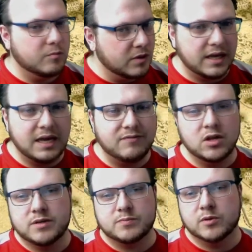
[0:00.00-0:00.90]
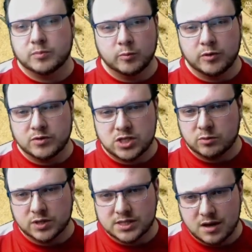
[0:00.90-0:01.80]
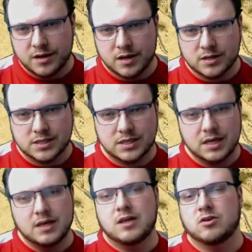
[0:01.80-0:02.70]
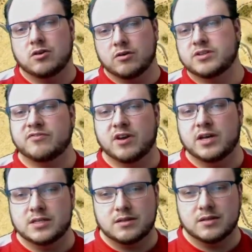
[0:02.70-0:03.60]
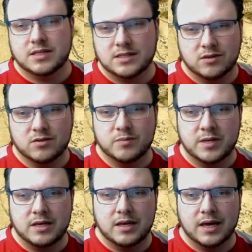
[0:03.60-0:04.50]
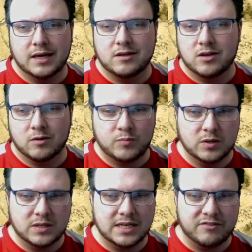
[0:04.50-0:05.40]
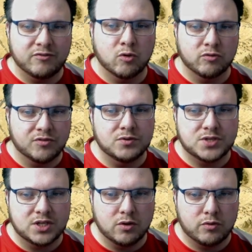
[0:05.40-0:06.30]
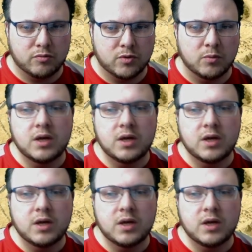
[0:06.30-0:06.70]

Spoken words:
Even though it's multiple wounds 2 on the Sky Cutters, you're going to find that it's going to be, you'd need 4 of those to go through.